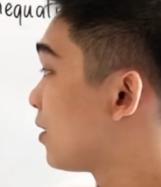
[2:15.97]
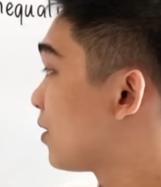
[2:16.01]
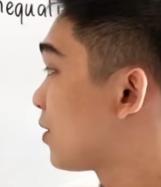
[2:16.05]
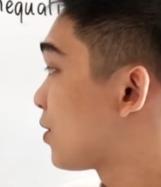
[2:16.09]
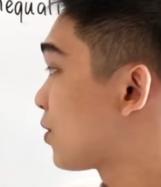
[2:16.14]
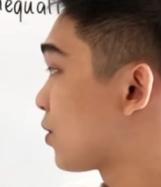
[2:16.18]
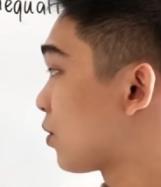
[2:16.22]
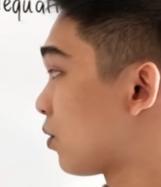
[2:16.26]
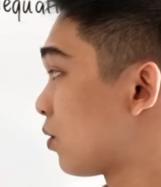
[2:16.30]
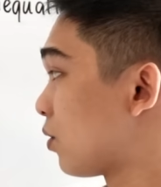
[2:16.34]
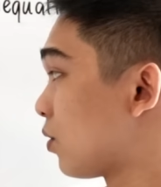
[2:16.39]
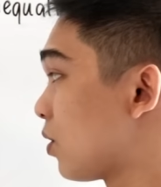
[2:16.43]

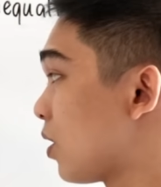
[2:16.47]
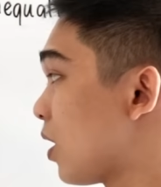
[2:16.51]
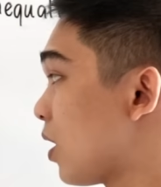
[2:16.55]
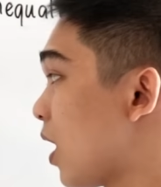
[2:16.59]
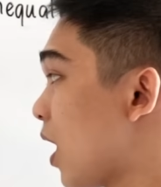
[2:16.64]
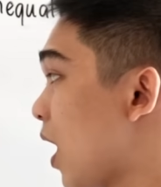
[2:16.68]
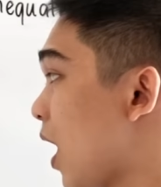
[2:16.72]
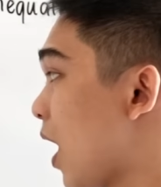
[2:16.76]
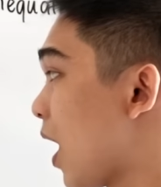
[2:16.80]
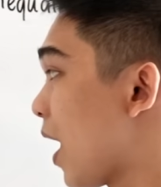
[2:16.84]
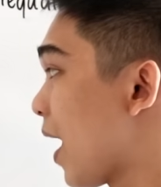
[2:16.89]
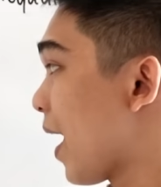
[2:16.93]
So
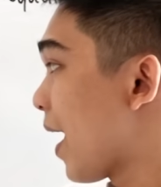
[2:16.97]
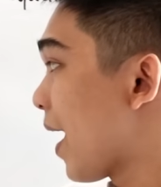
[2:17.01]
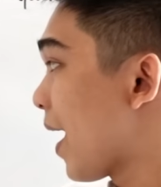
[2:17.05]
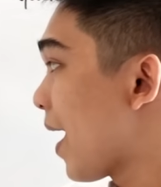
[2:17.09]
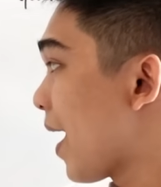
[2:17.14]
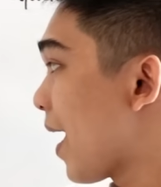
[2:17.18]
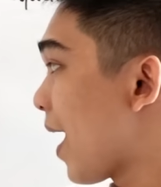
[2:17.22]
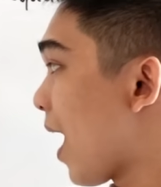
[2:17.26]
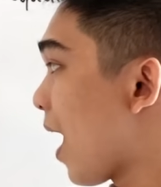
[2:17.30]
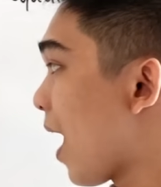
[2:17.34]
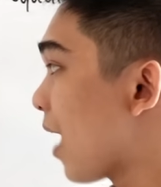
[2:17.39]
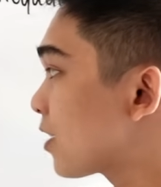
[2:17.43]

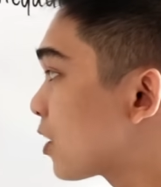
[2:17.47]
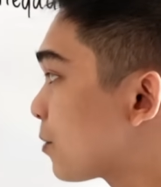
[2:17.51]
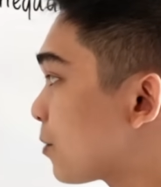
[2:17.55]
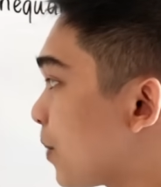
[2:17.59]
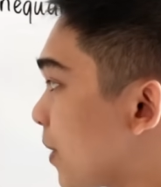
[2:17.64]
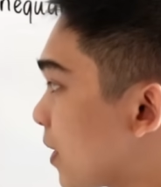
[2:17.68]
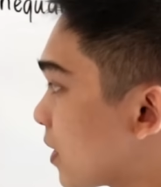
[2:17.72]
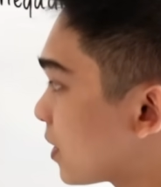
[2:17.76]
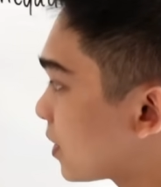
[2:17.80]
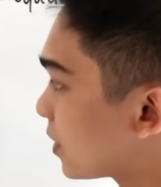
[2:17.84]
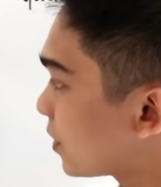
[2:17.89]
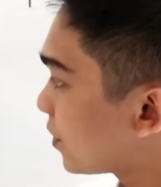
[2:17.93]
x
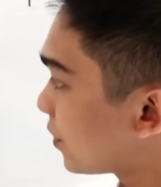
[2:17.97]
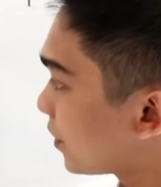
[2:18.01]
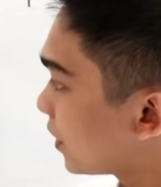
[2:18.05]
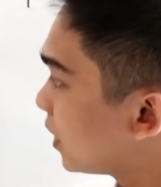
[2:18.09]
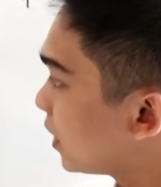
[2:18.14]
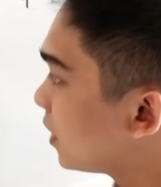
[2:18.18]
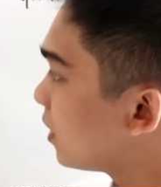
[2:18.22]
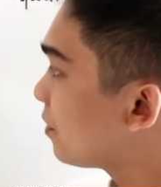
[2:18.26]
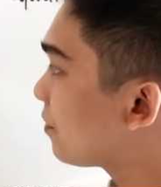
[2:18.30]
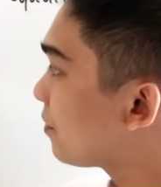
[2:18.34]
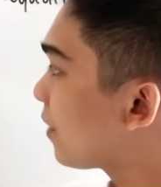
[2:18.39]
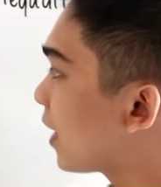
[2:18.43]
plus
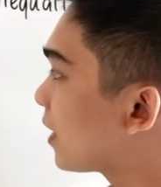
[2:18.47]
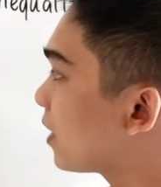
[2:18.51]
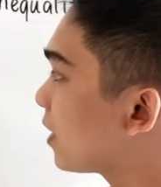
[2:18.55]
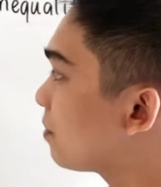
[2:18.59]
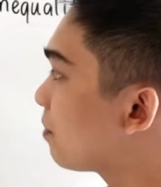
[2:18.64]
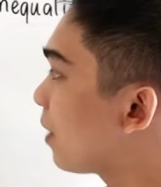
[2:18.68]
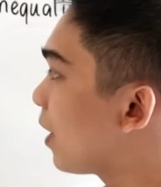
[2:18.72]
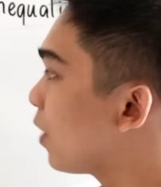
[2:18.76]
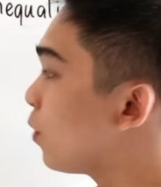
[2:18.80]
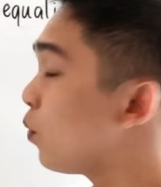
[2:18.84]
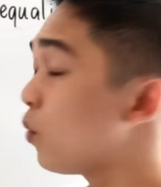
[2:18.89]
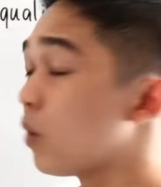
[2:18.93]
3
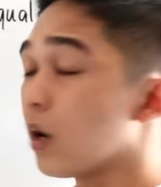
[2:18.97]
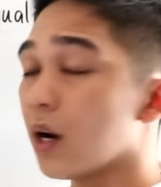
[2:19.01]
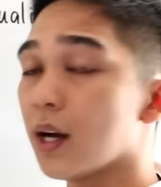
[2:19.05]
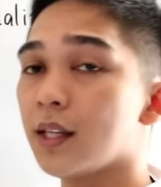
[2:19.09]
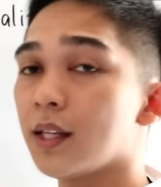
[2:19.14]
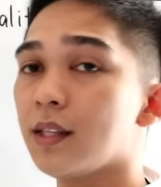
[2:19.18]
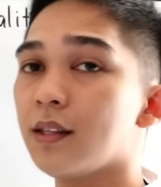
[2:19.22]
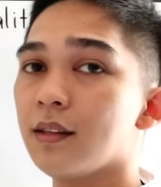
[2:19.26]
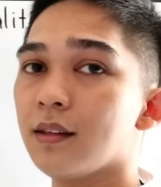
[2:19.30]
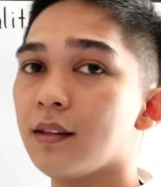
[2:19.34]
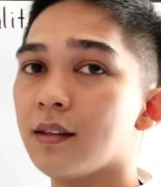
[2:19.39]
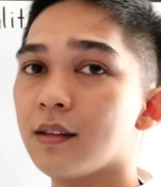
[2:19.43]
divided by 1,
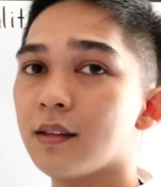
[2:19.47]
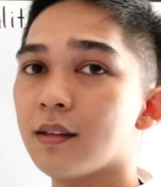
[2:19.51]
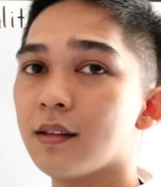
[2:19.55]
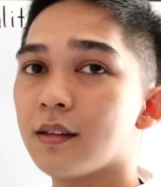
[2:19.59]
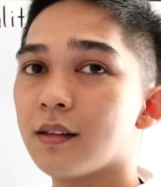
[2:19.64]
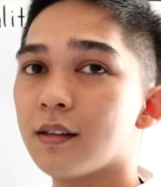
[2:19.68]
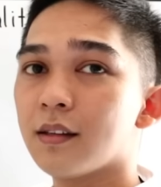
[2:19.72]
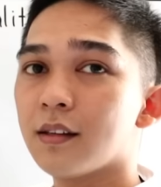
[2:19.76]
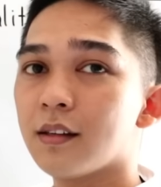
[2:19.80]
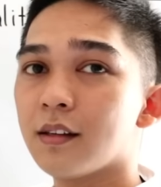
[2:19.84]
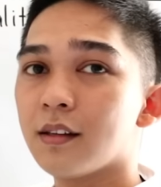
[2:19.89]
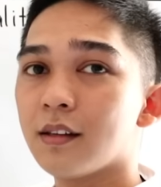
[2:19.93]

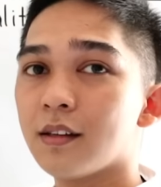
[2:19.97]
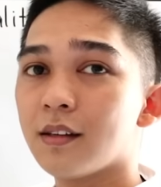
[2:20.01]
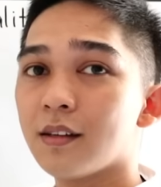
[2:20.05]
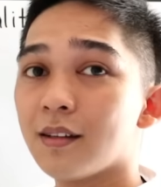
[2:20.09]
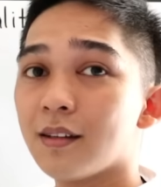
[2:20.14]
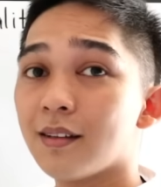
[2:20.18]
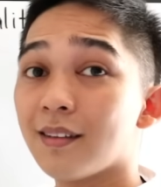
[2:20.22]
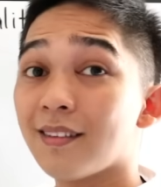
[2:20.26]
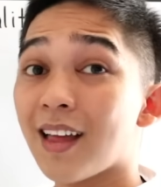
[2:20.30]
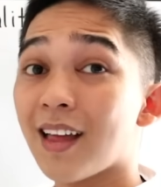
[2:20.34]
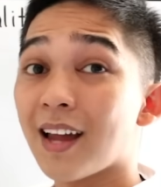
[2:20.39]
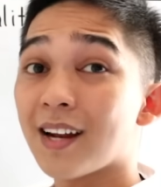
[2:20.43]

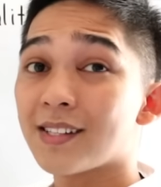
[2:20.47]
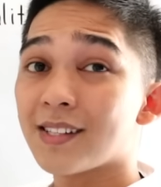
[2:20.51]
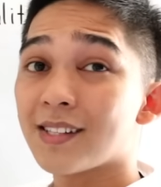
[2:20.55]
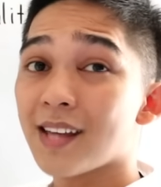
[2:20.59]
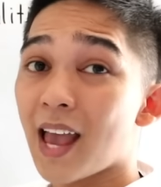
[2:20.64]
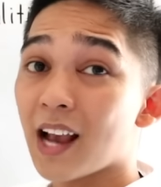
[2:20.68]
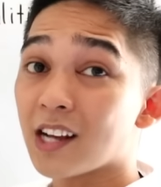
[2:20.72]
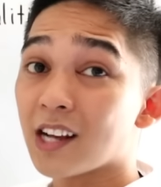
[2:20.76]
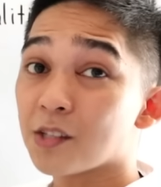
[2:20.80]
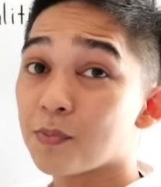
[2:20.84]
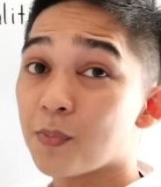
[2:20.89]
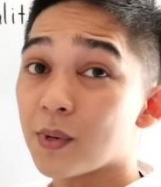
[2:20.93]
that is
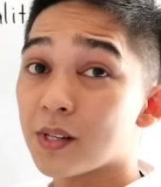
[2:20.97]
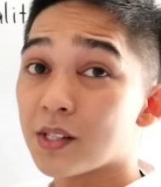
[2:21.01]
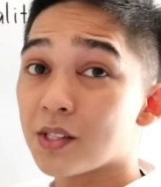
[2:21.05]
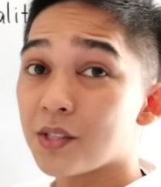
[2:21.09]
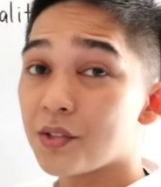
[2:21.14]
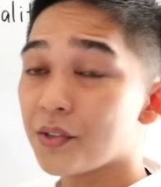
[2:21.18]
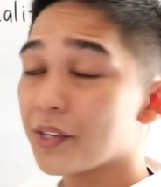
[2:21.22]
x plus